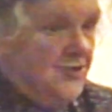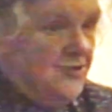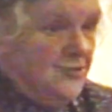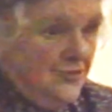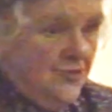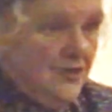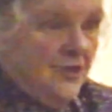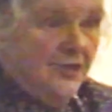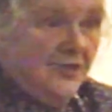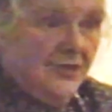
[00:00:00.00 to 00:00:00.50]
He
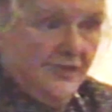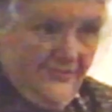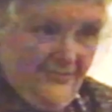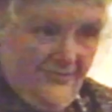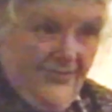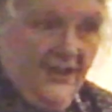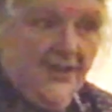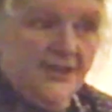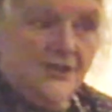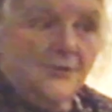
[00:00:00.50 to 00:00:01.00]
took on
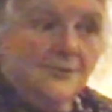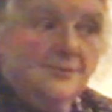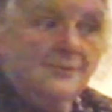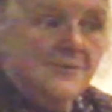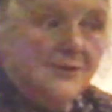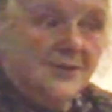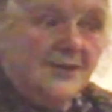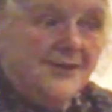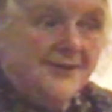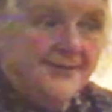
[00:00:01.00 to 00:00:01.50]
a fair
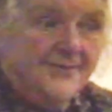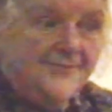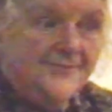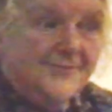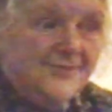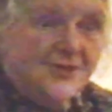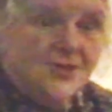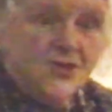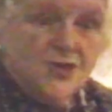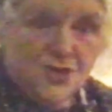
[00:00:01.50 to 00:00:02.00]
number
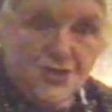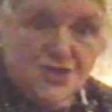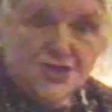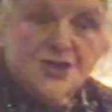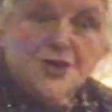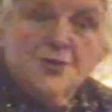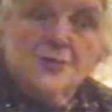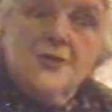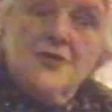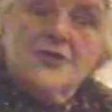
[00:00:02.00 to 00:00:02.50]
that could
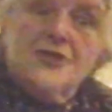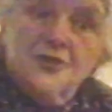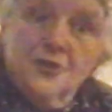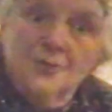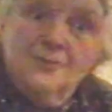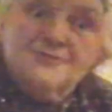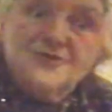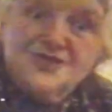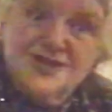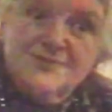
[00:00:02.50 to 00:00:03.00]
have come and
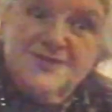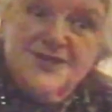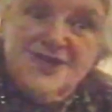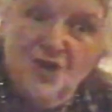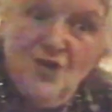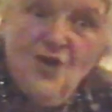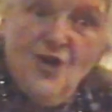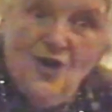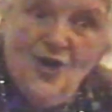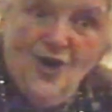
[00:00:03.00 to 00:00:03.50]
thumped him
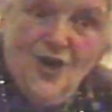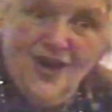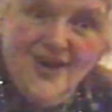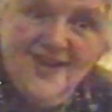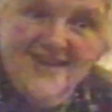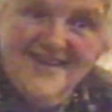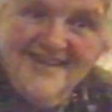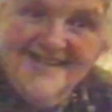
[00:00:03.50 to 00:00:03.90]
and all,